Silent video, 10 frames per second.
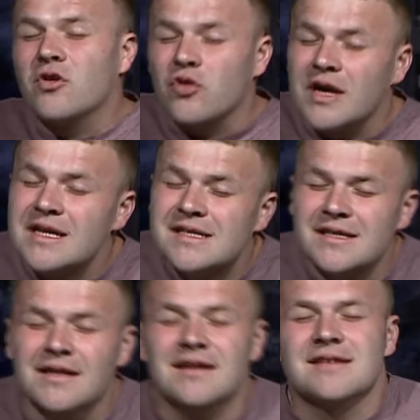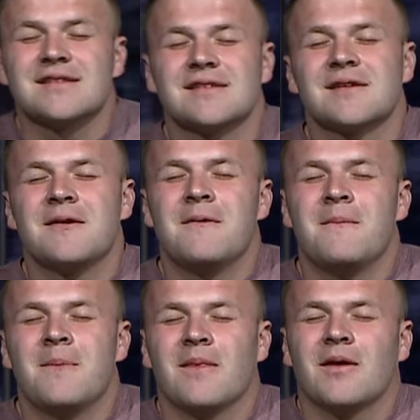craziness,
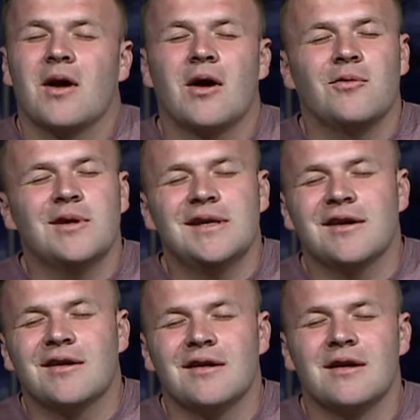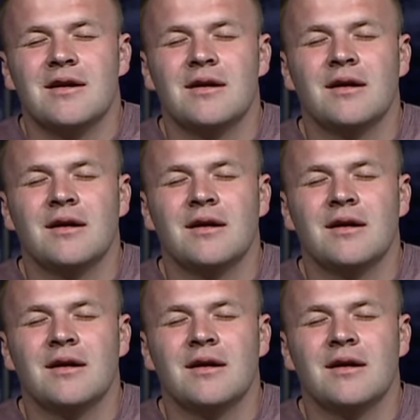God, we are